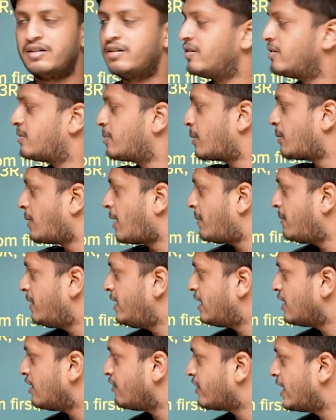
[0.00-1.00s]
the
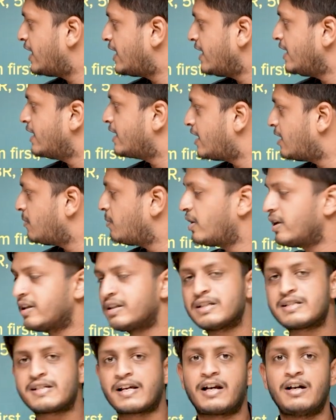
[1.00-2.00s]
probability of getting a red ball
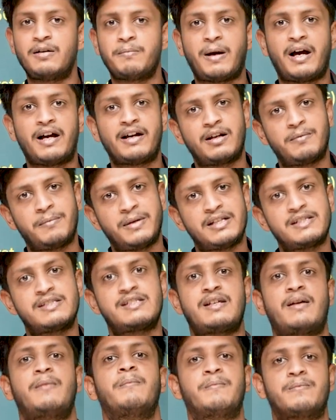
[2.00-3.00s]
in the second bag
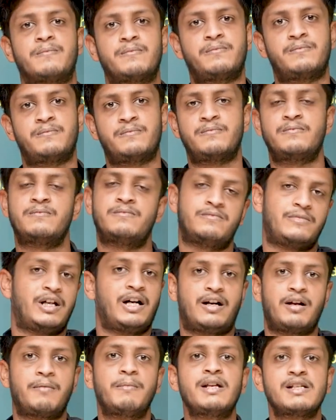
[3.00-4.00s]
remains same.
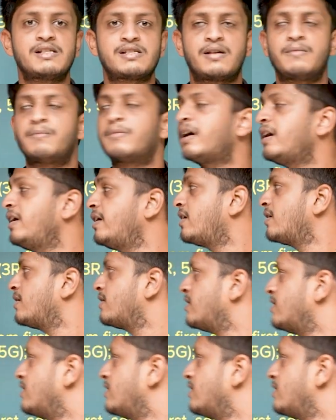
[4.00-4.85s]
It remains same, right?